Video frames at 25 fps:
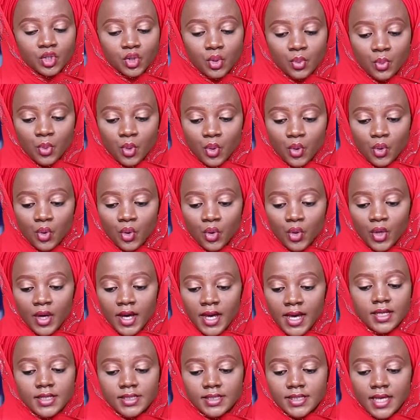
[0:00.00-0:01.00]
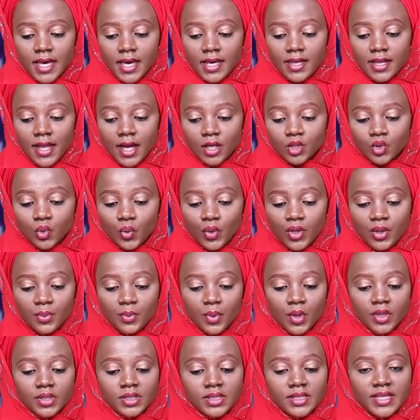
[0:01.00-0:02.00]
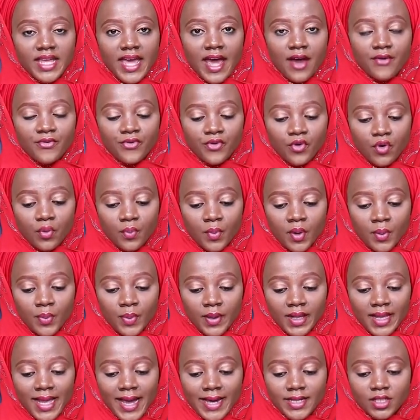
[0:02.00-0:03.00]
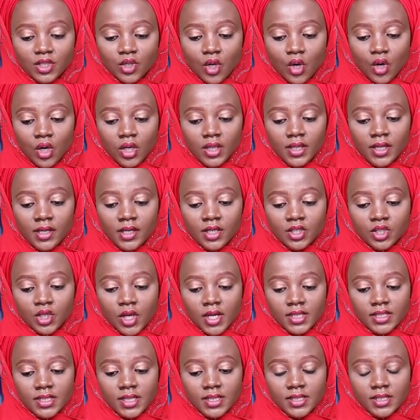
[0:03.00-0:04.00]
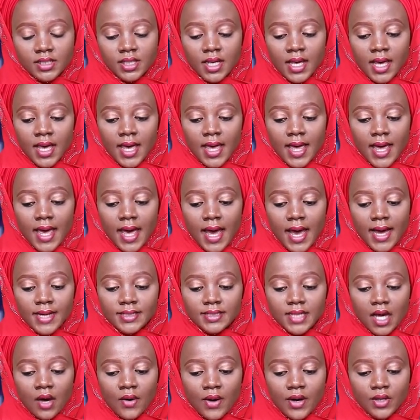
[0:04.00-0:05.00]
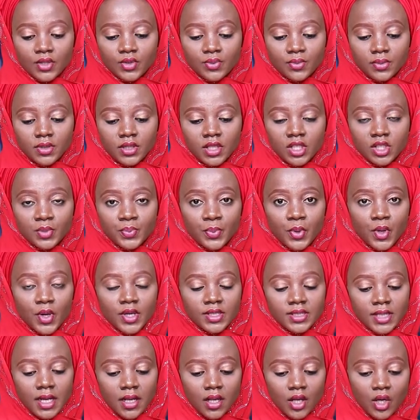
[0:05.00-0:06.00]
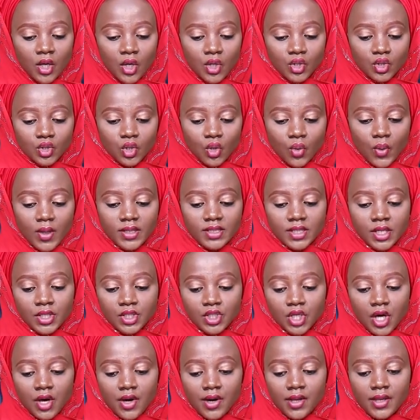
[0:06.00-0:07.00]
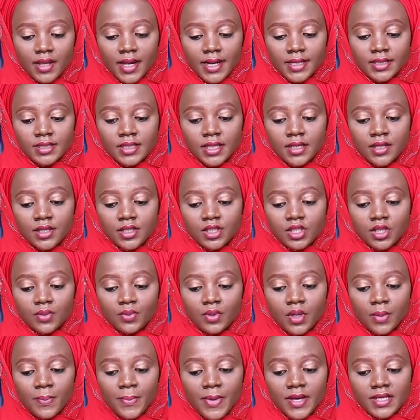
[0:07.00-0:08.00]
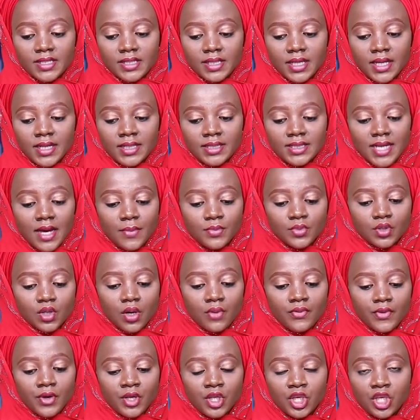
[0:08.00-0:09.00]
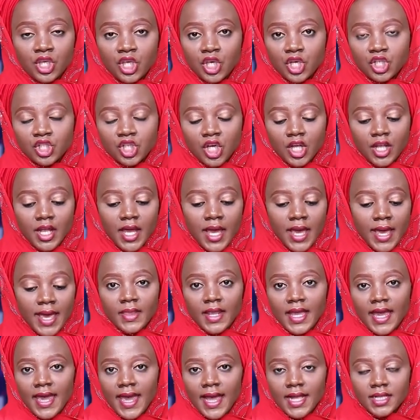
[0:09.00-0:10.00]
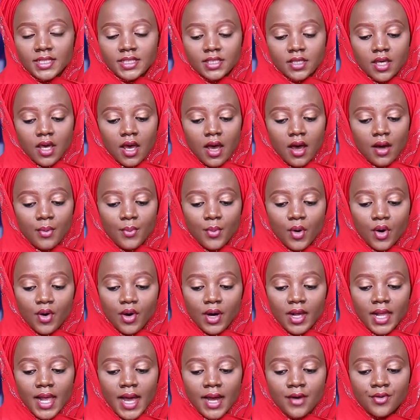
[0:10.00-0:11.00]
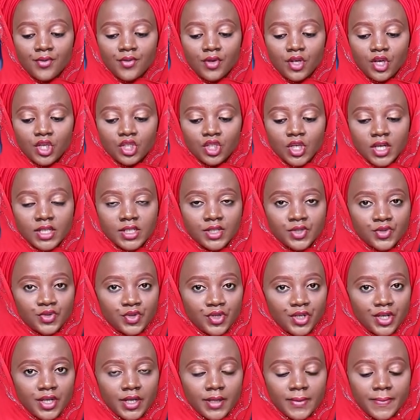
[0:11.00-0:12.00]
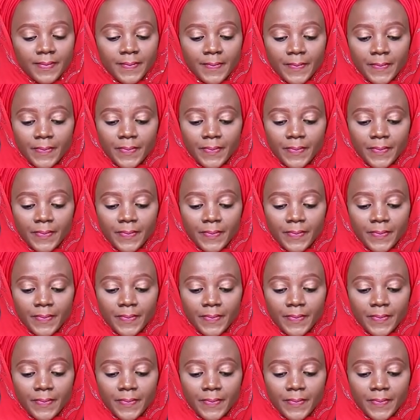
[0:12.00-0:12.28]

tomorrow, saying that we must therefore mobilize all the resources at our disposal towards ensuring that they receive the best in terms of education, healthcare, moral and religious training.